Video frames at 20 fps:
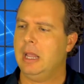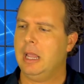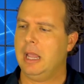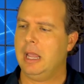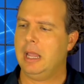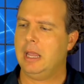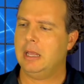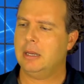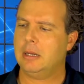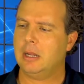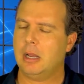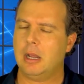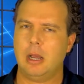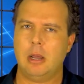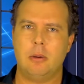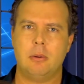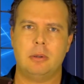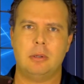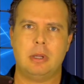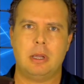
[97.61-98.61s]
And
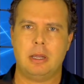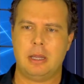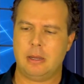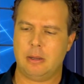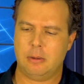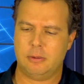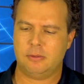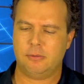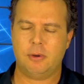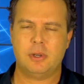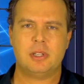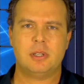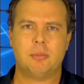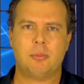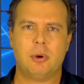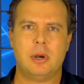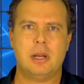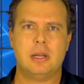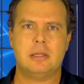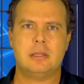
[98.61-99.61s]
I was very
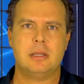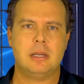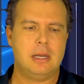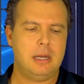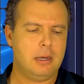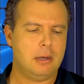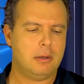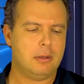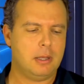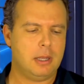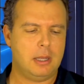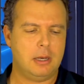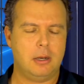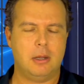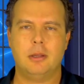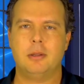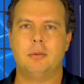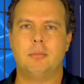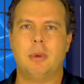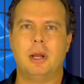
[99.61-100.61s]
surprised to hear that
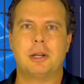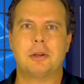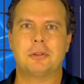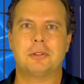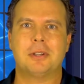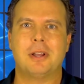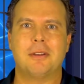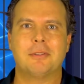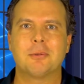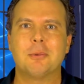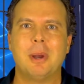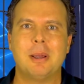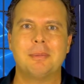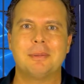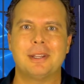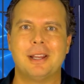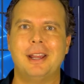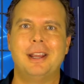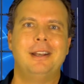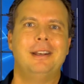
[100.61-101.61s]
on Microsoft's
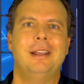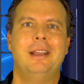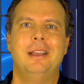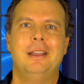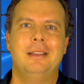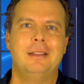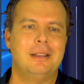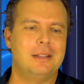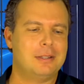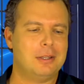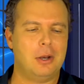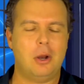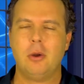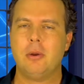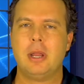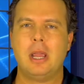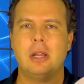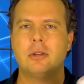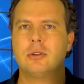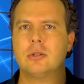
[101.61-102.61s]
website, they said, oh
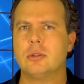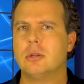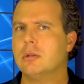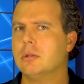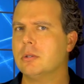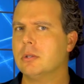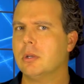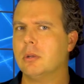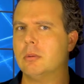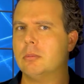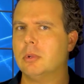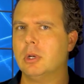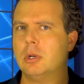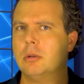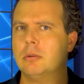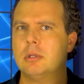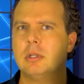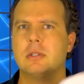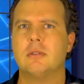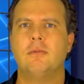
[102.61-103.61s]
yeah, just use some,
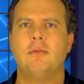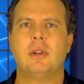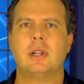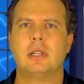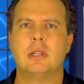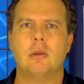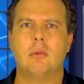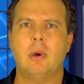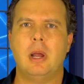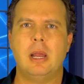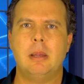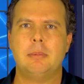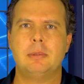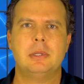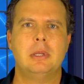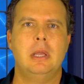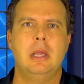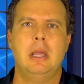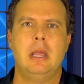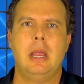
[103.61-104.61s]
disinfecting
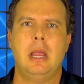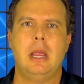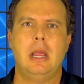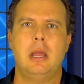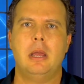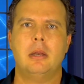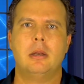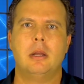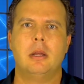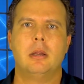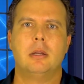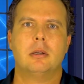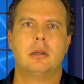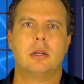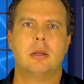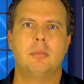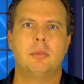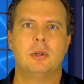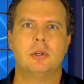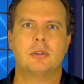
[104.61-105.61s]
wipes and your
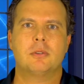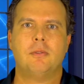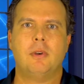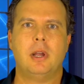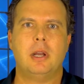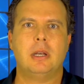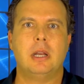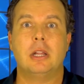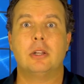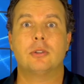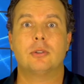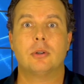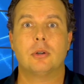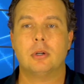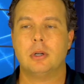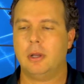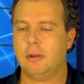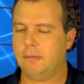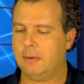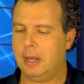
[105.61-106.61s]
computer's fine. And sure
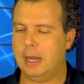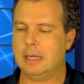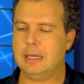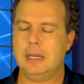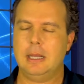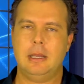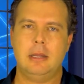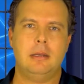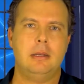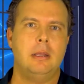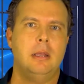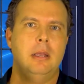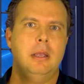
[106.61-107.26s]
enough, I did.